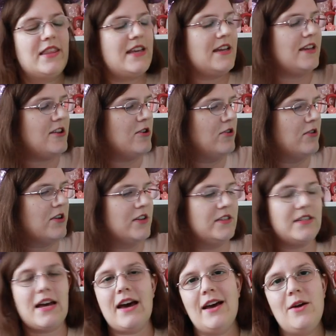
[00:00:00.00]
Thank you,
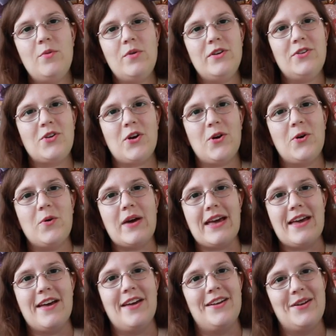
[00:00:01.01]
because I would go
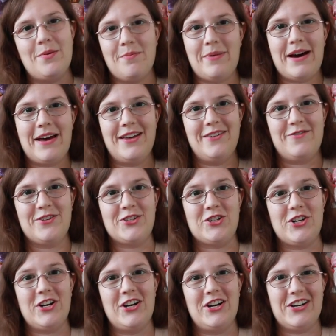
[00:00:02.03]
and buy it for sure.